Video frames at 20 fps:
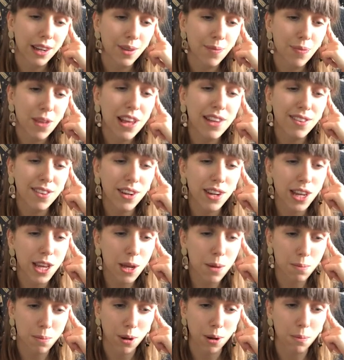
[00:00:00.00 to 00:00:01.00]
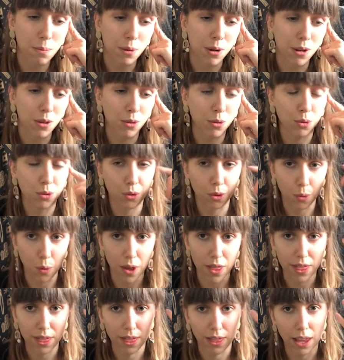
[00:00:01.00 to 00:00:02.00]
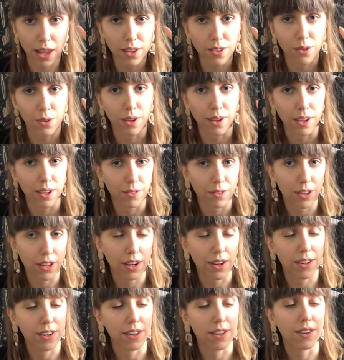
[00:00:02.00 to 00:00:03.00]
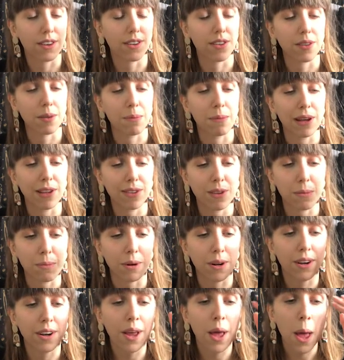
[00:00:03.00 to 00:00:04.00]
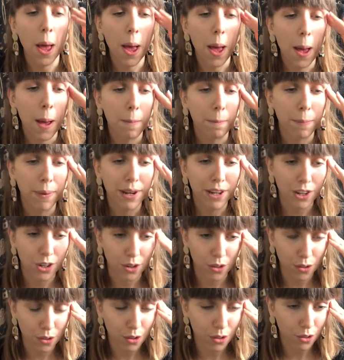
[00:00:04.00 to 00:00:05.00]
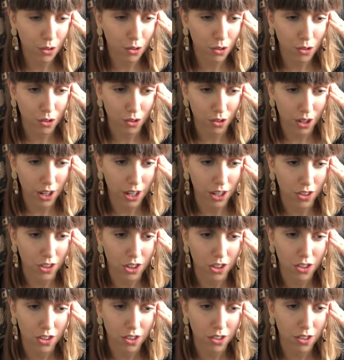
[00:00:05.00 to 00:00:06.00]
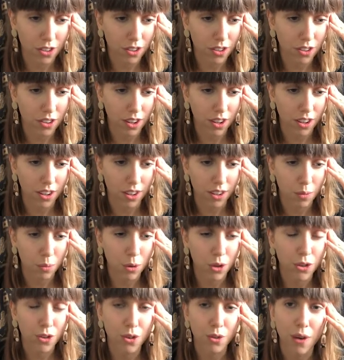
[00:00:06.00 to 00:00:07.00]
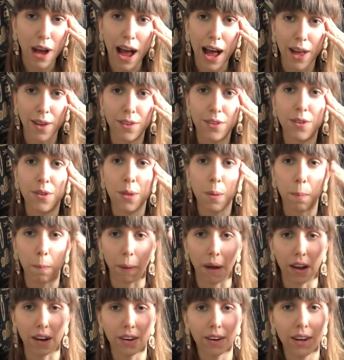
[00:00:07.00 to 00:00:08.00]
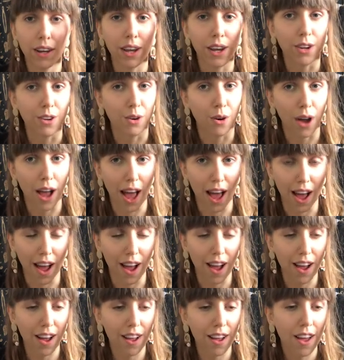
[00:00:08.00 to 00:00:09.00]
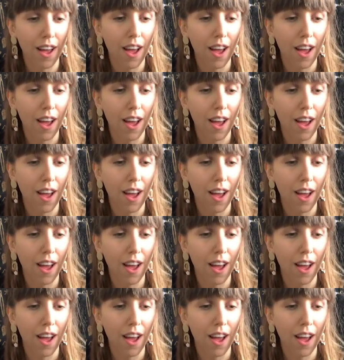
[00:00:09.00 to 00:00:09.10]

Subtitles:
It's a neat bun, but it's also quite thick, so it gives the idea that it's a messy bun. But it just looks strange. It just looks like once you've had the bun in your hair